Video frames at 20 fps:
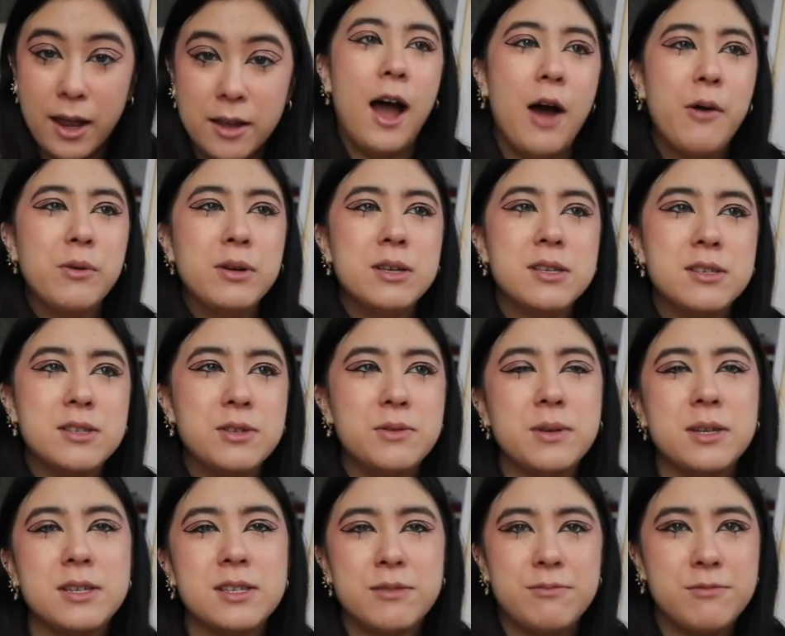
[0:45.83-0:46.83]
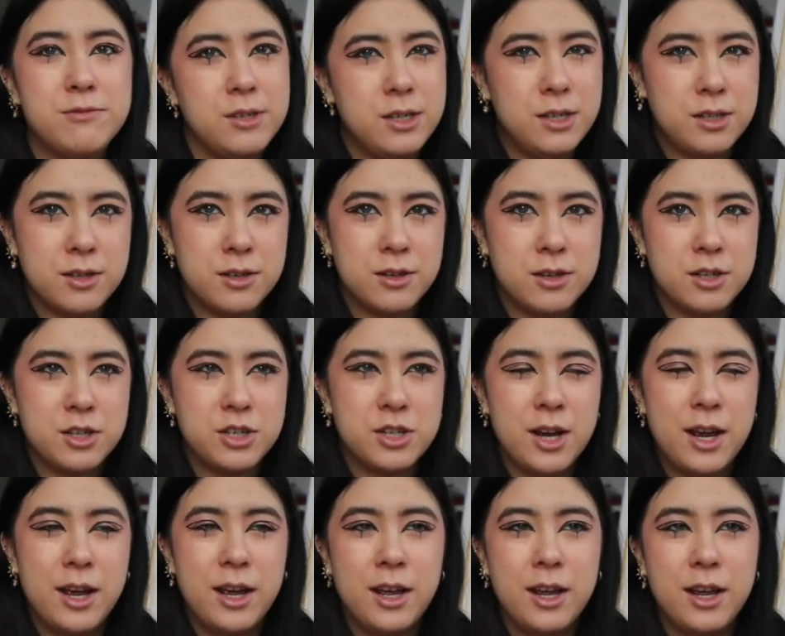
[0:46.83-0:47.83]
I was doing some research
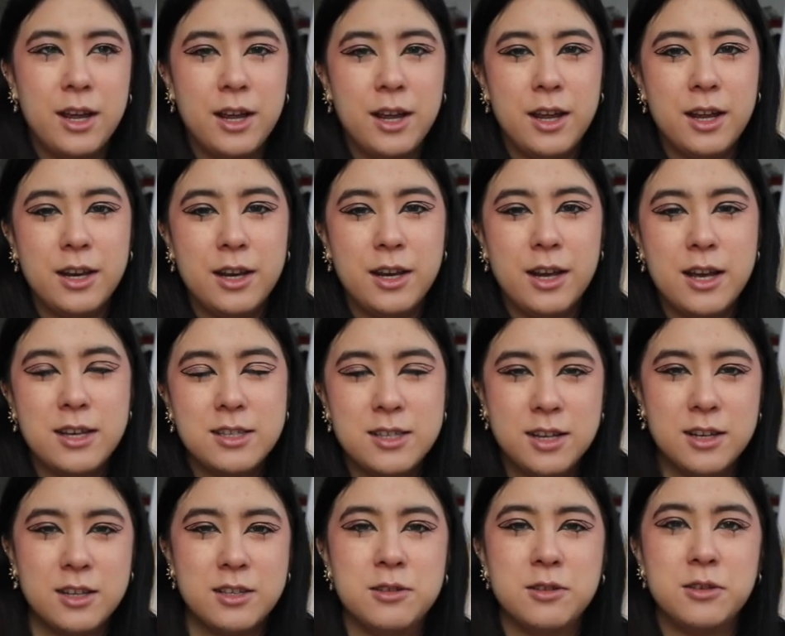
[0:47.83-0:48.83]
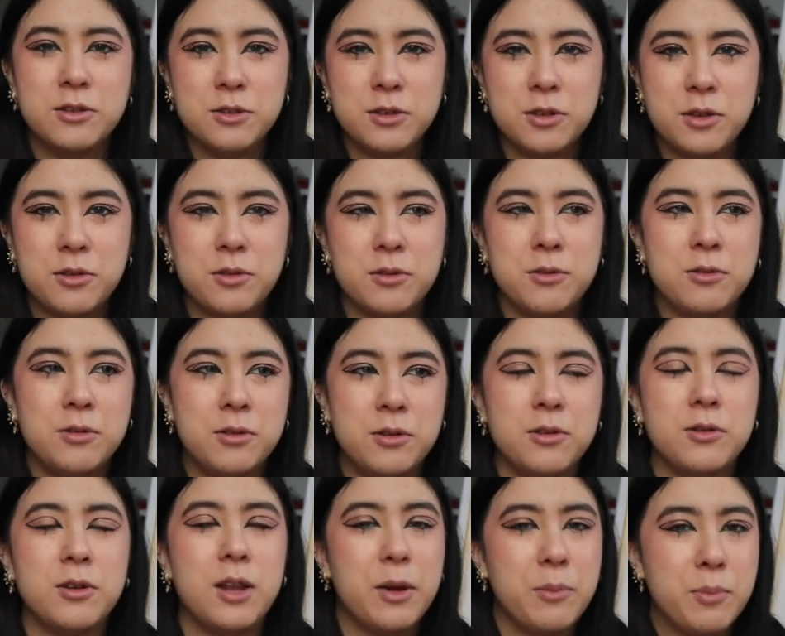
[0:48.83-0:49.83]
and I started to look through, you
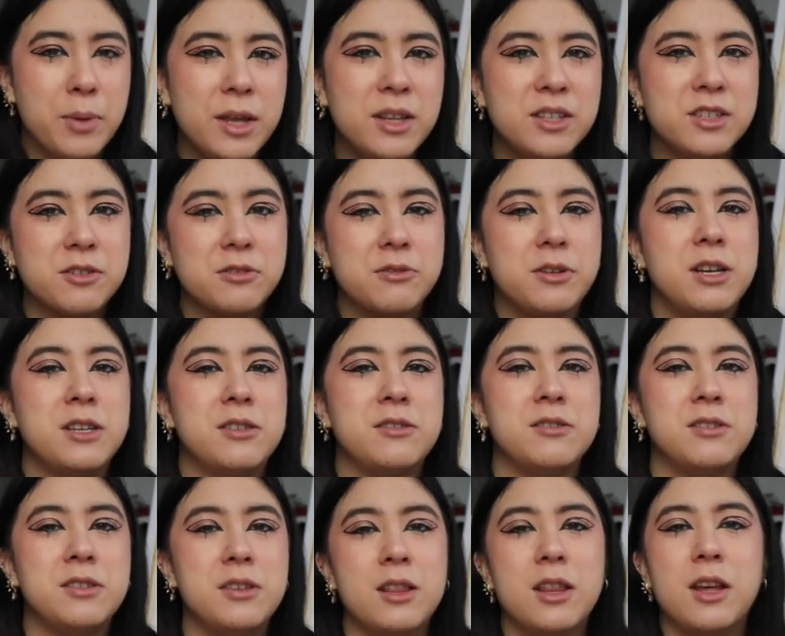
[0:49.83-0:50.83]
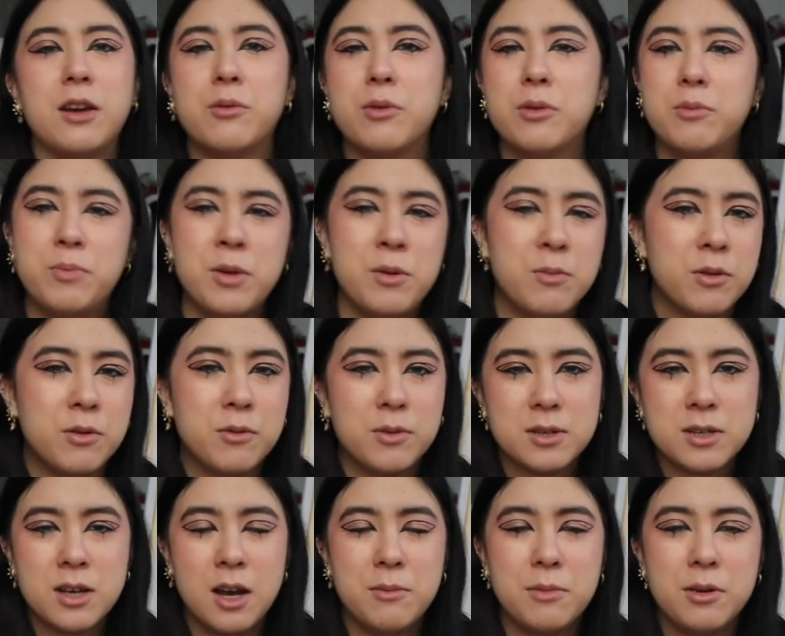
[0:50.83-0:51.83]
know, like Pinterest to see like what people
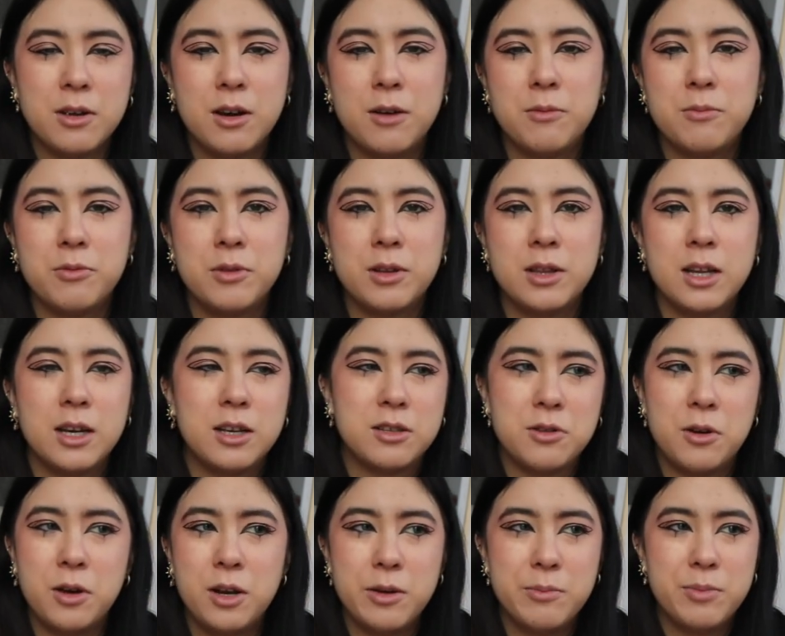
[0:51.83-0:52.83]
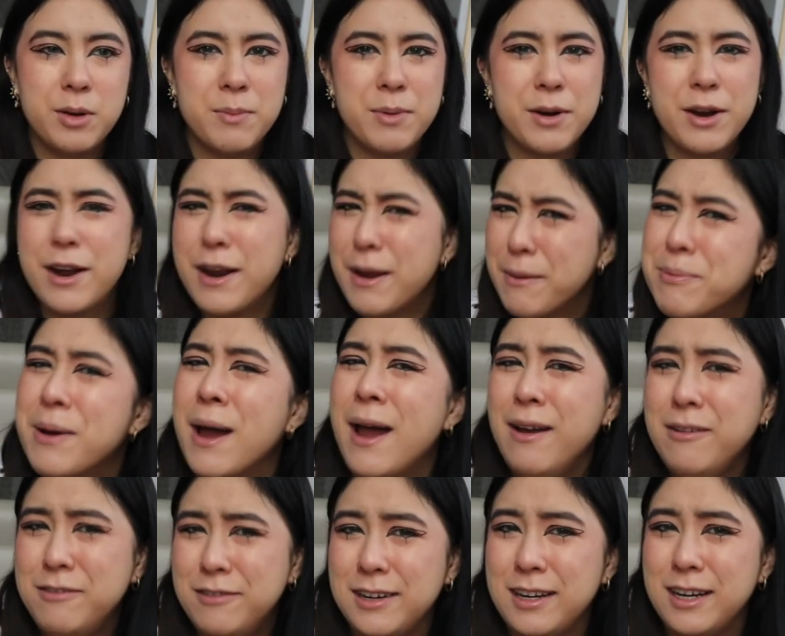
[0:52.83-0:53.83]
was coming up with, like toilet paper. And
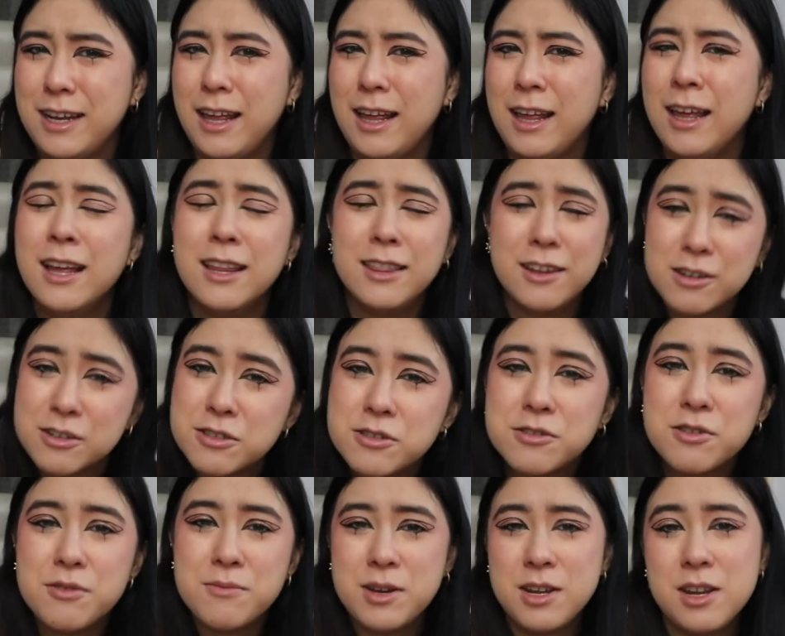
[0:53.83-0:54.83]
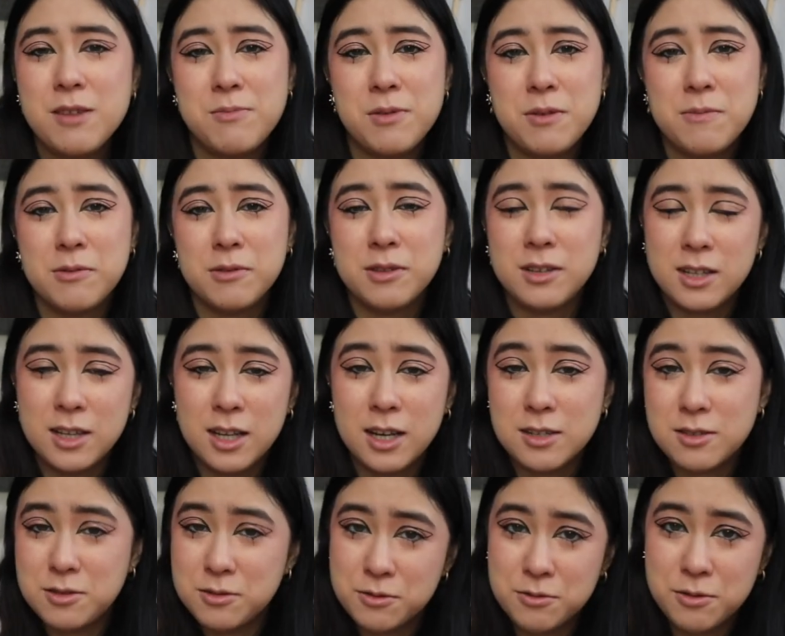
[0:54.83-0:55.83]
apparently there are so many people that
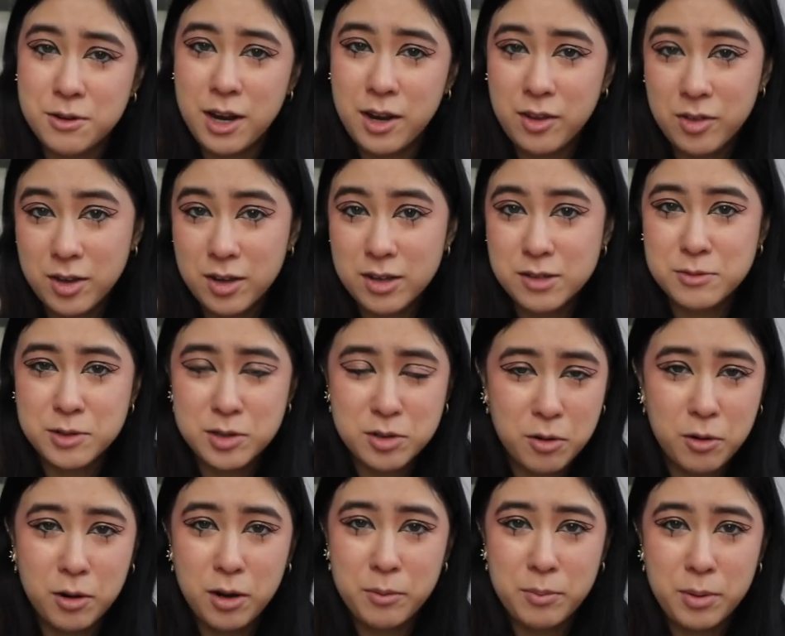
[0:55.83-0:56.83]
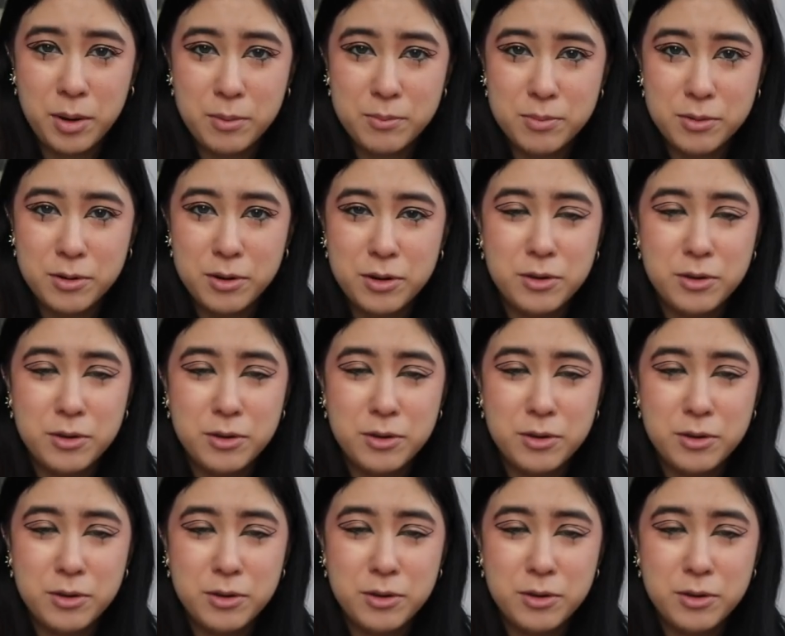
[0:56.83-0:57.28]
likes to create things with toilet paper.